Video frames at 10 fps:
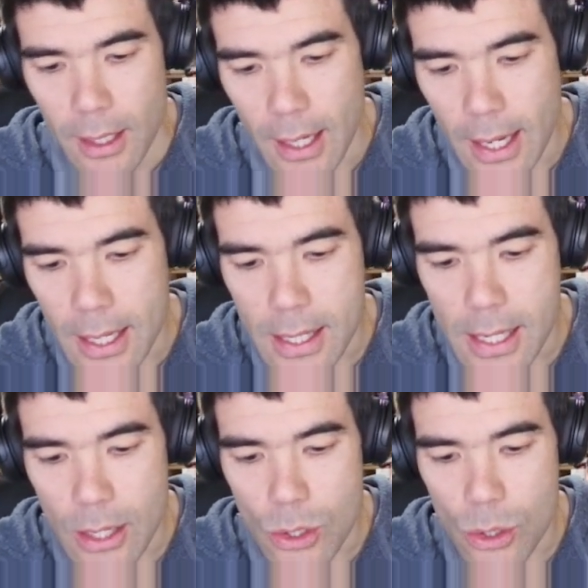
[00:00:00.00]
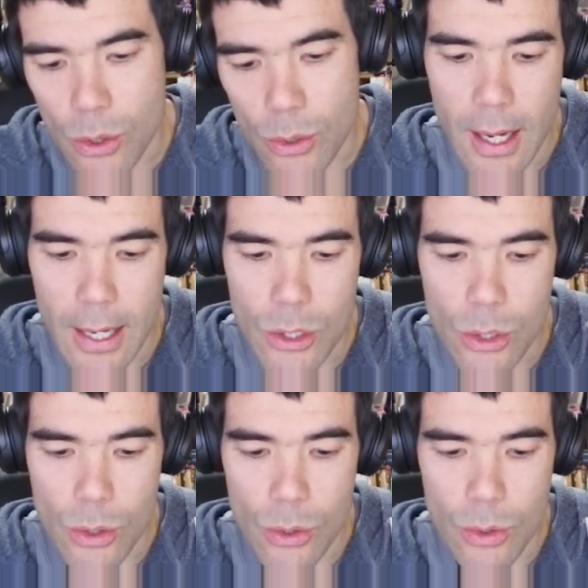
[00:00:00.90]
and Z2
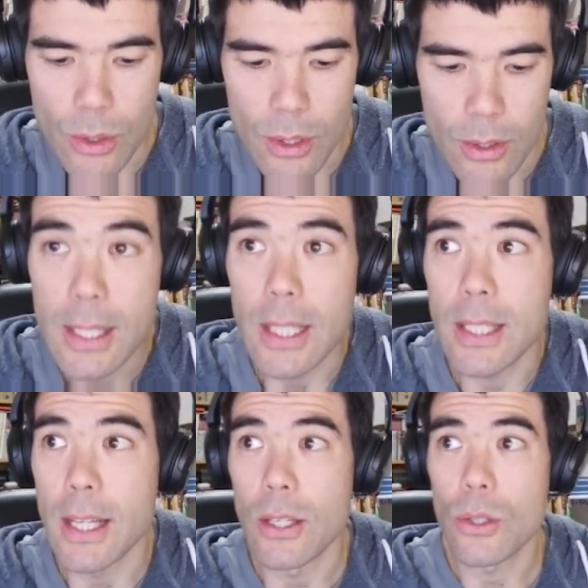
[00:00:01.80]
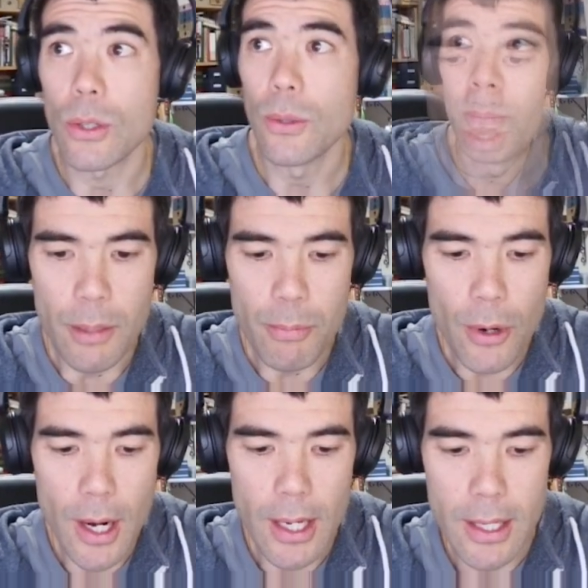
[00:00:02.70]
R2 cis theta 2. The
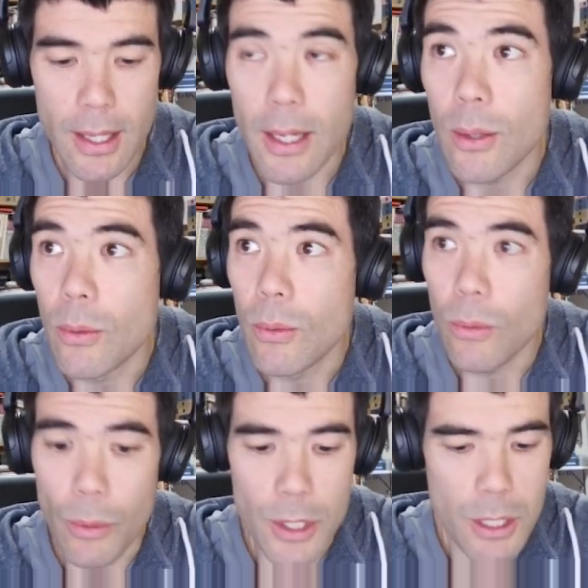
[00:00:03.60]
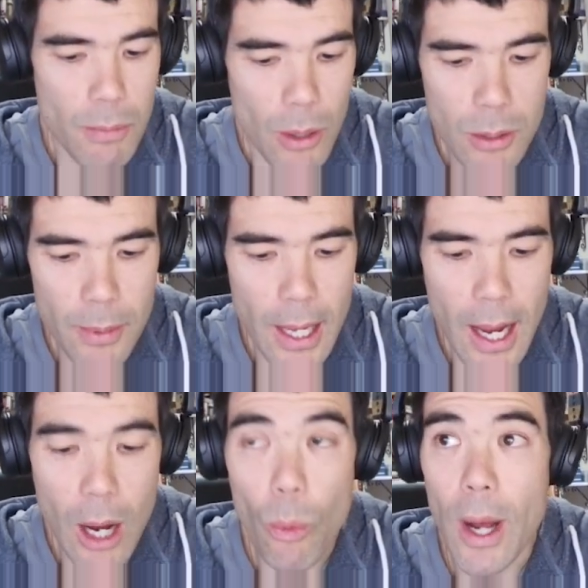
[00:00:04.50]
product then we just multiply
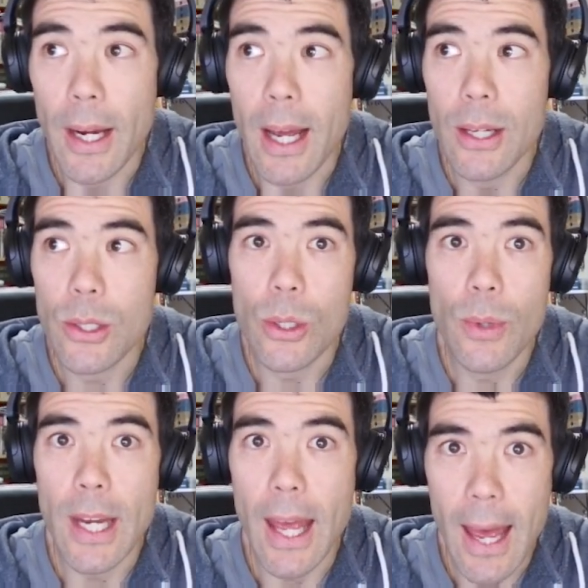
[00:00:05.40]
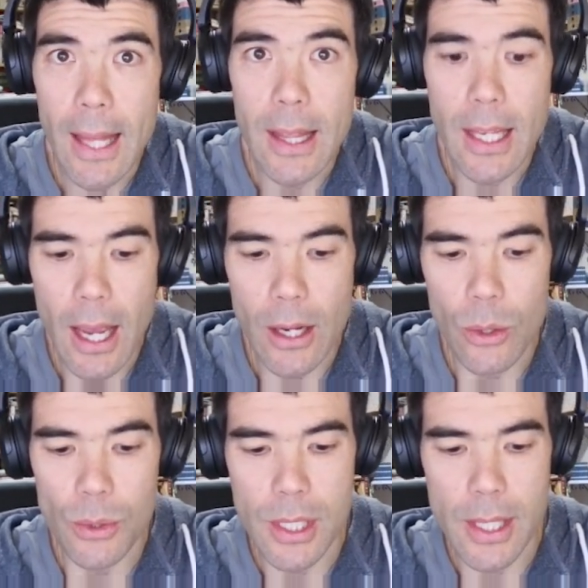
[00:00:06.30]
R1, R2 and add the
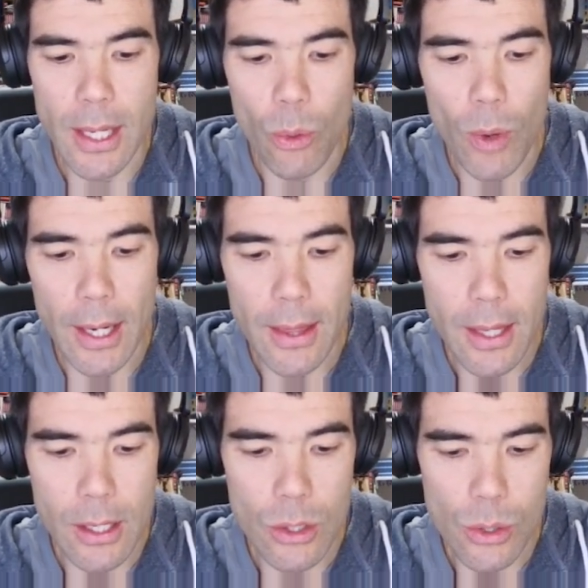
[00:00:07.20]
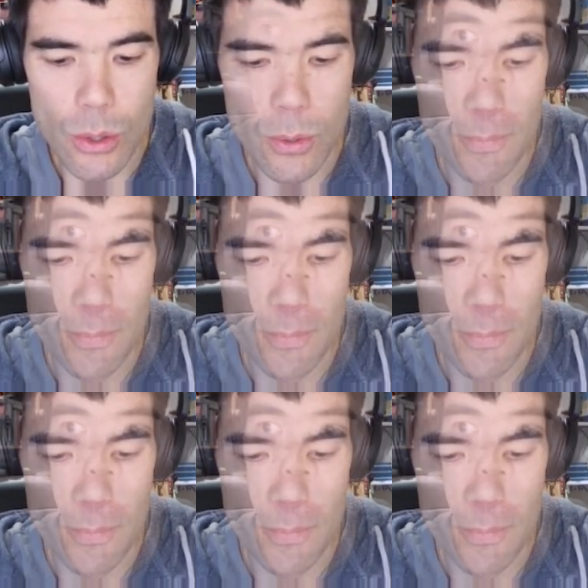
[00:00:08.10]
angles theta 1 and theta 2.